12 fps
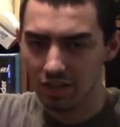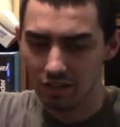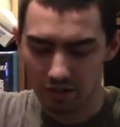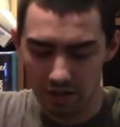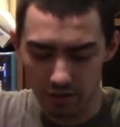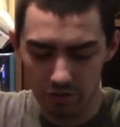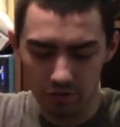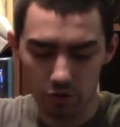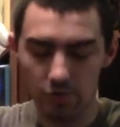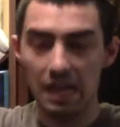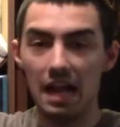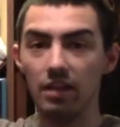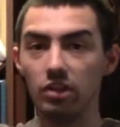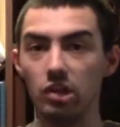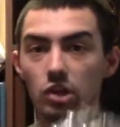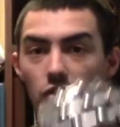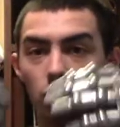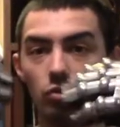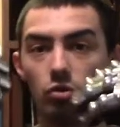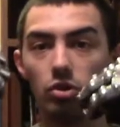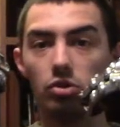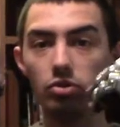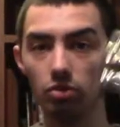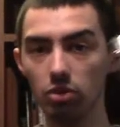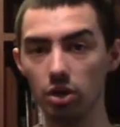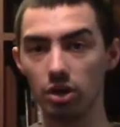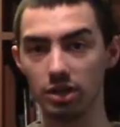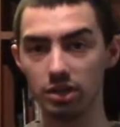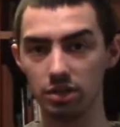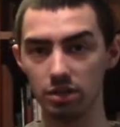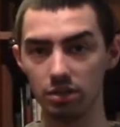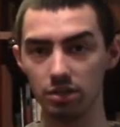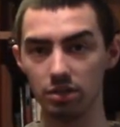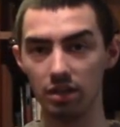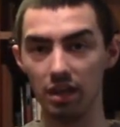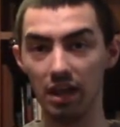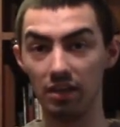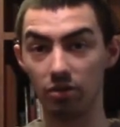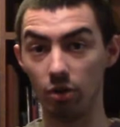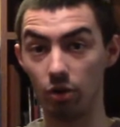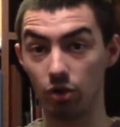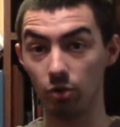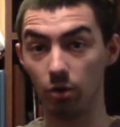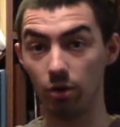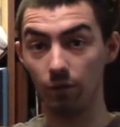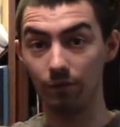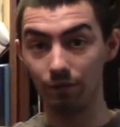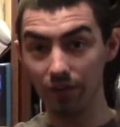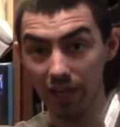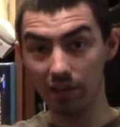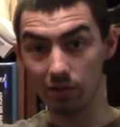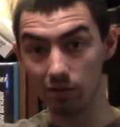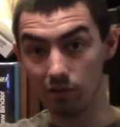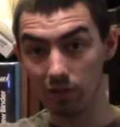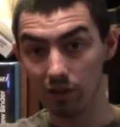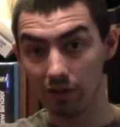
Now, in truth, it has a historical look. It has a historical feel.